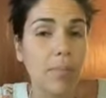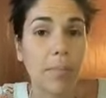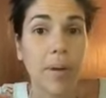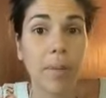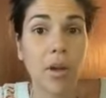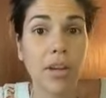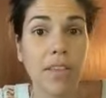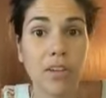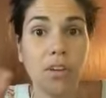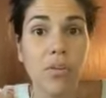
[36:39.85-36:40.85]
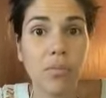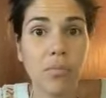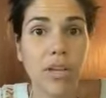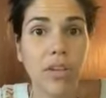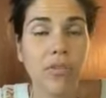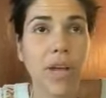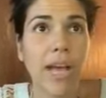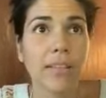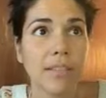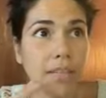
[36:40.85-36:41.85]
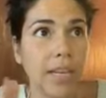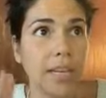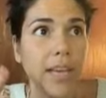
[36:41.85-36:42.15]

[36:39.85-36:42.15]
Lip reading: My body said, no, break your fast.